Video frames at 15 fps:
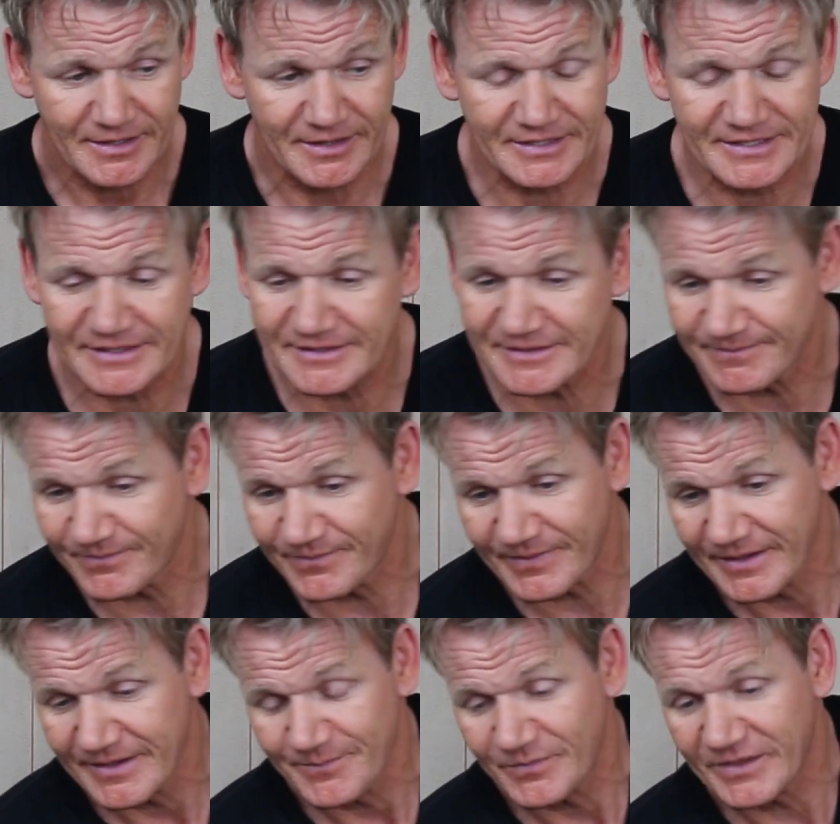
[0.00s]
this is
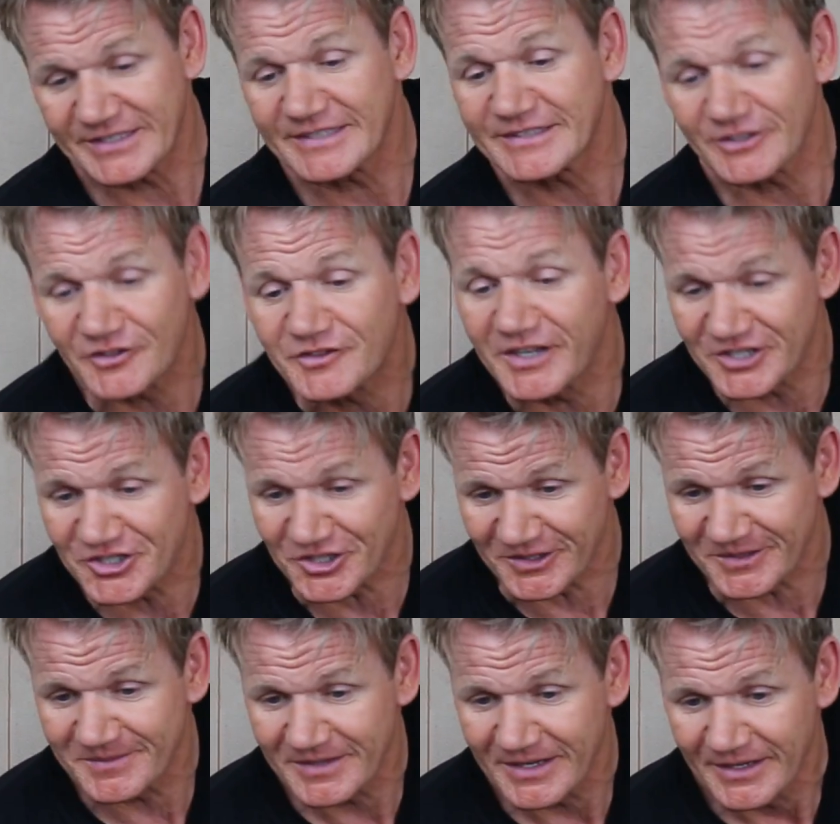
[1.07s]
a tradition.
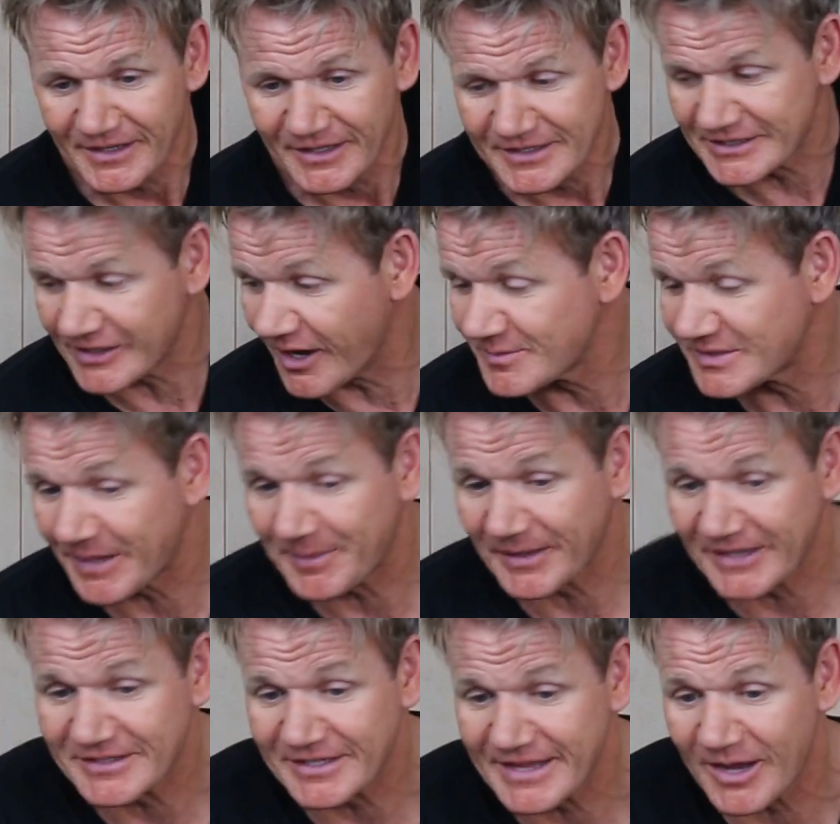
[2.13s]
So I'm
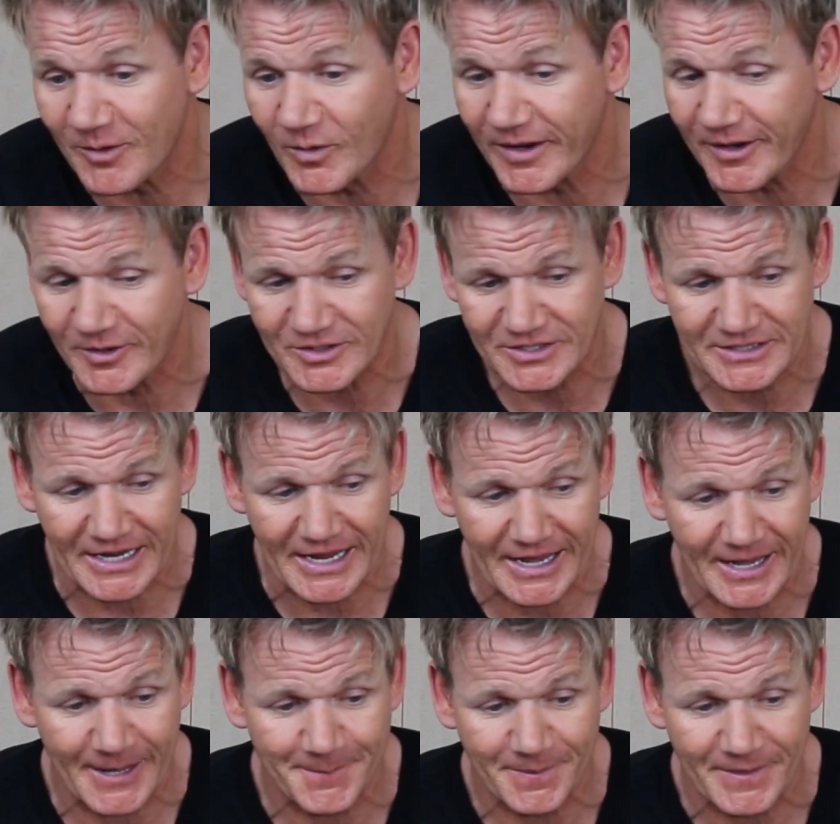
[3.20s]
stepping into their world
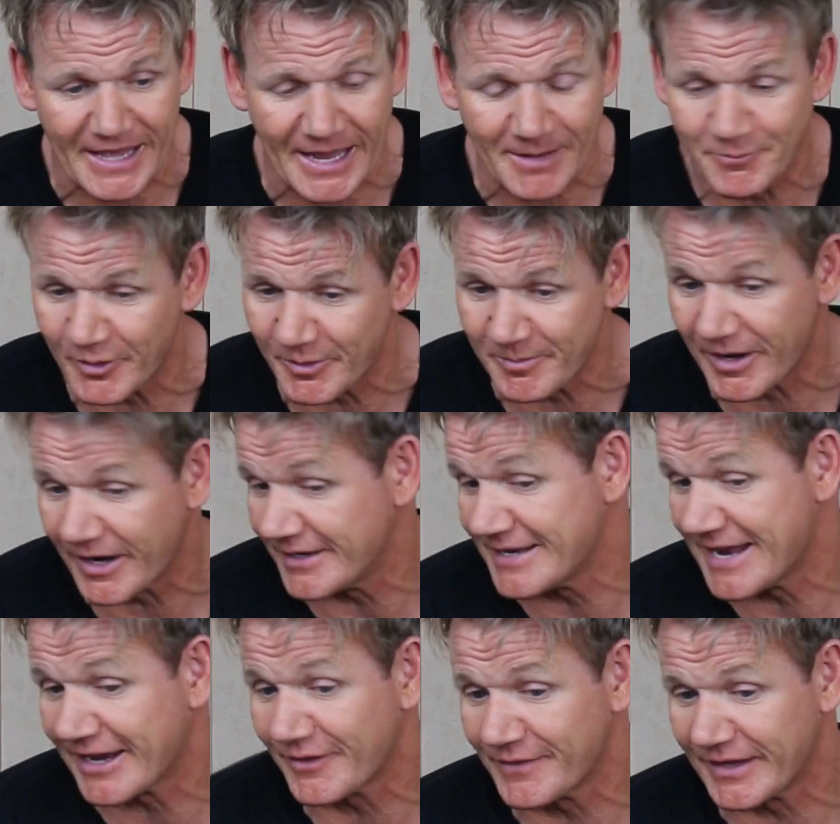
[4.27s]
and putting my
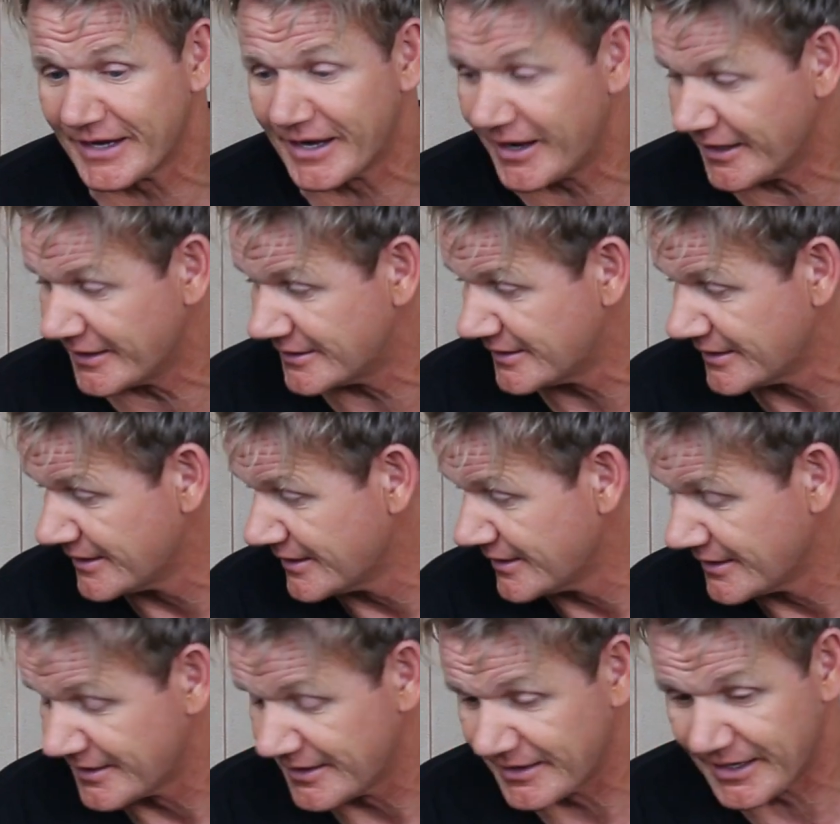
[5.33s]
neck on the line.
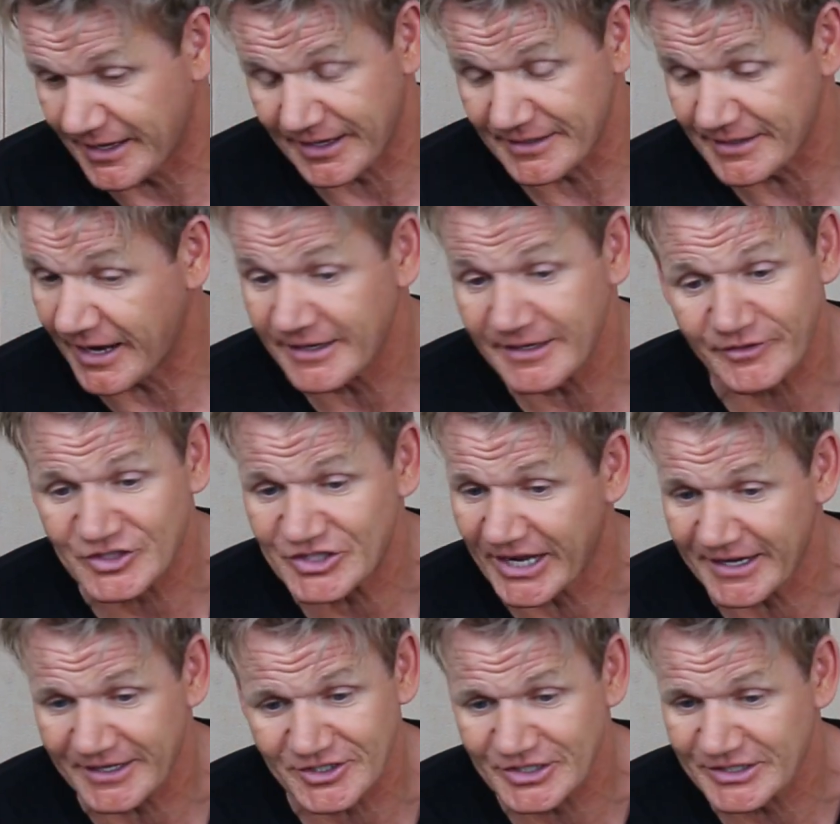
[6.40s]
I love a
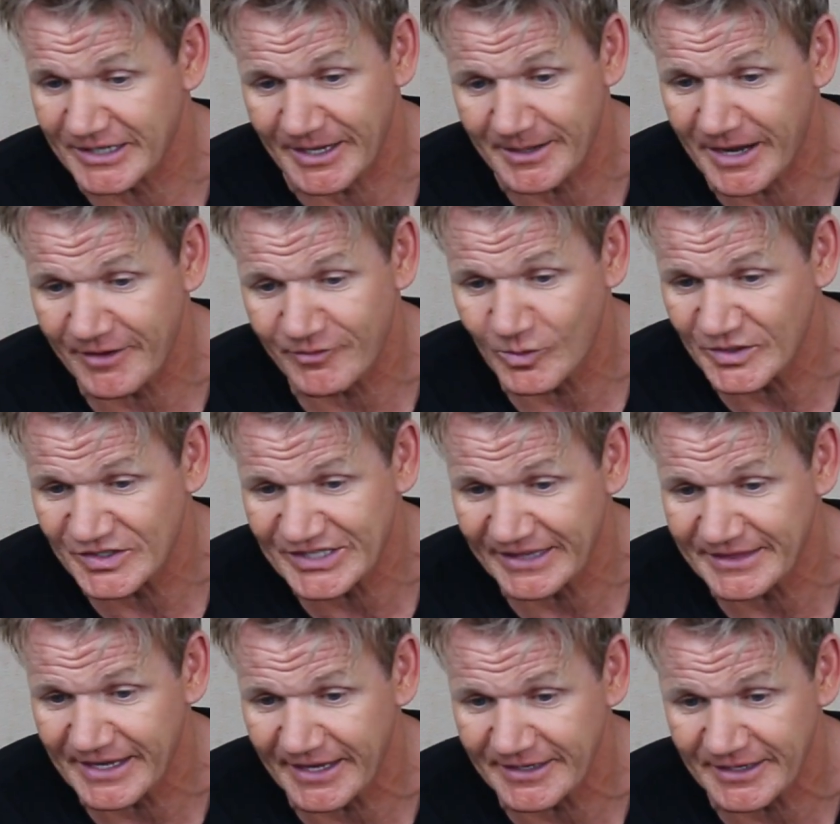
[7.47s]
challenge.
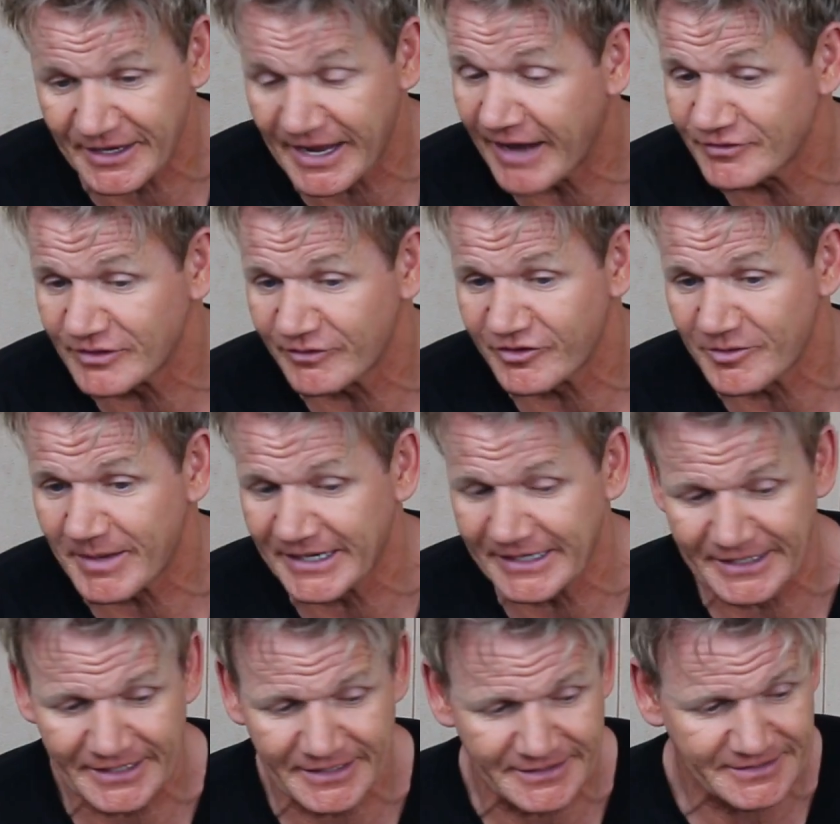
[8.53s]
I have done for many
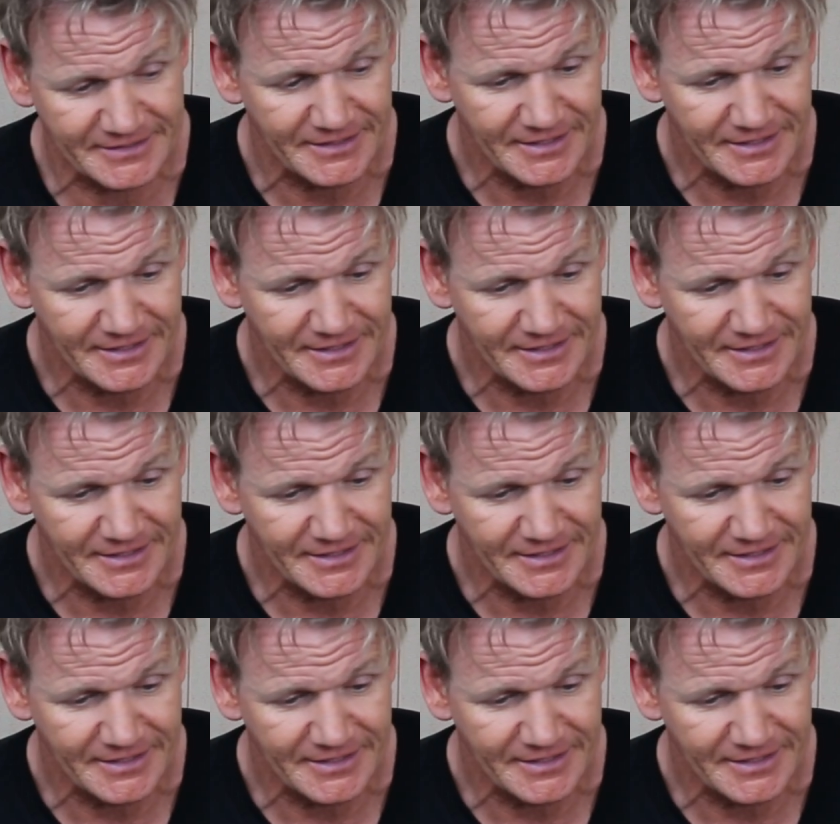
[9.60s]
years.